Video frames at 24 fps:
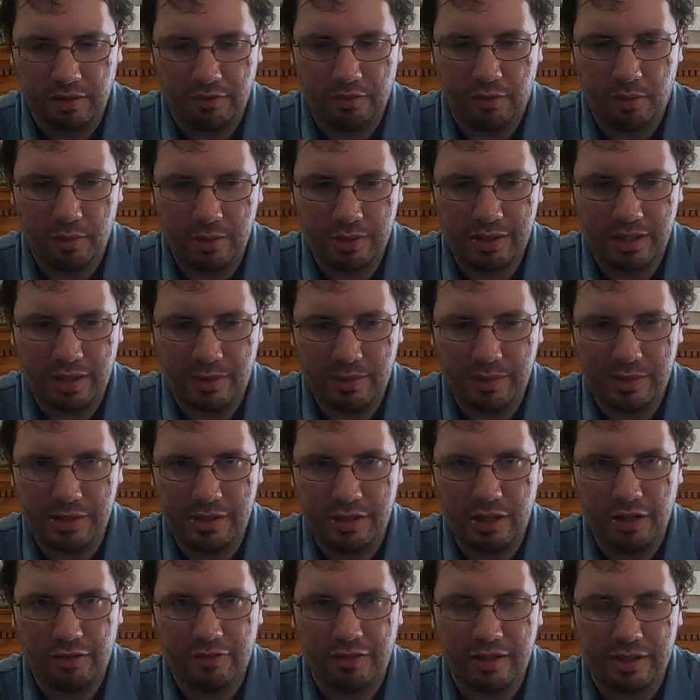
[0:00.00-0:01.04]
Of course, I
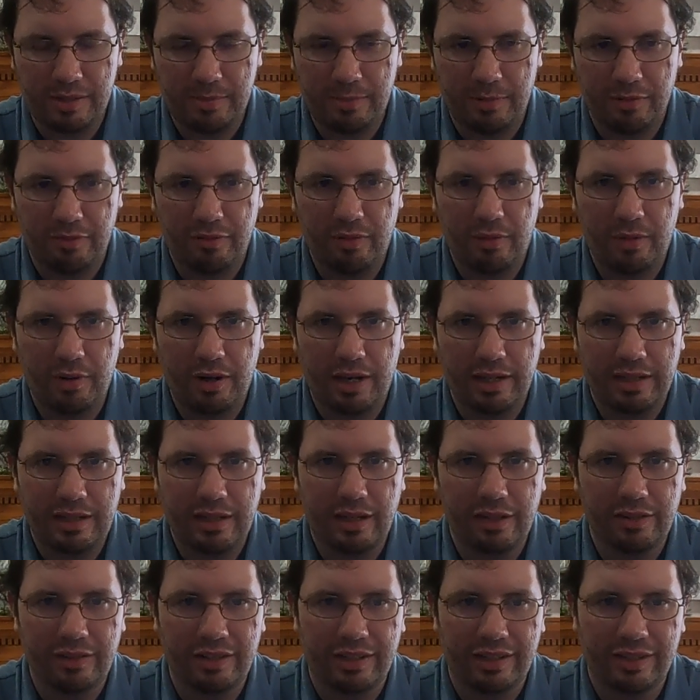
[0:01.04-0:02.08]
was nervous before I
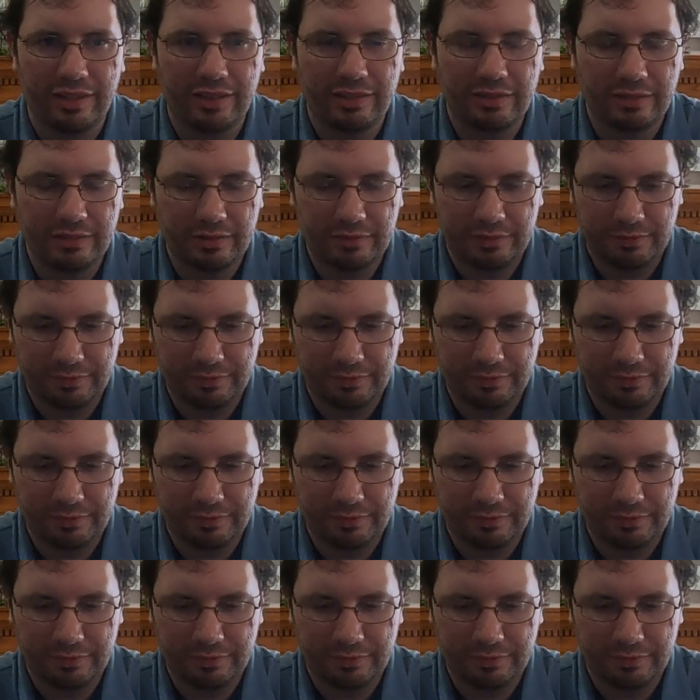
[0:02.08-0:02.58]
got there,